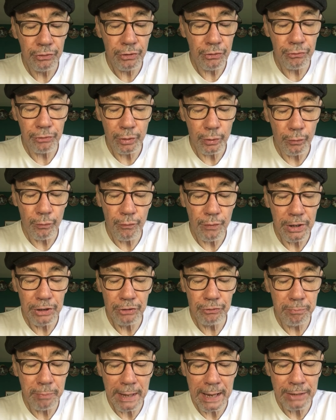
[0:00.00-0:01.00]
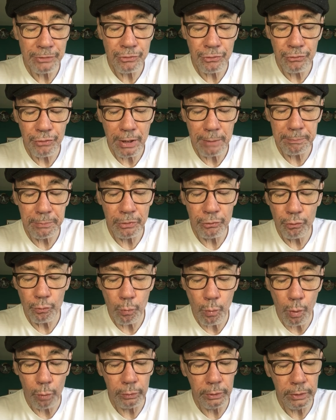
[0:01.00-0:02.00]
his little face bandaged up and
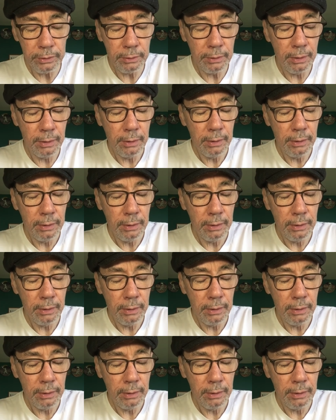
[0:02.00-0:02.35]
swollen,